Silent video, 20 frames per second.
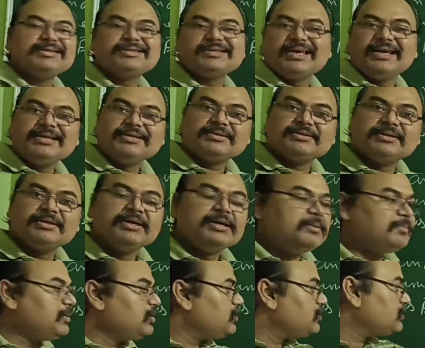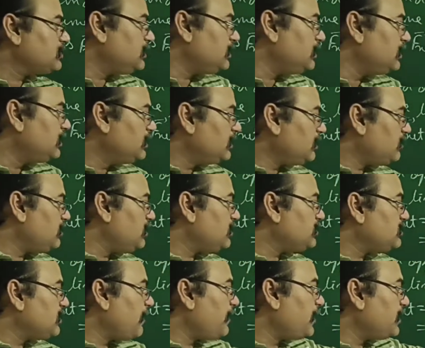this case? Because see,
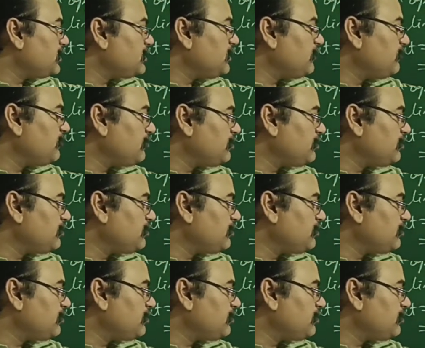their separation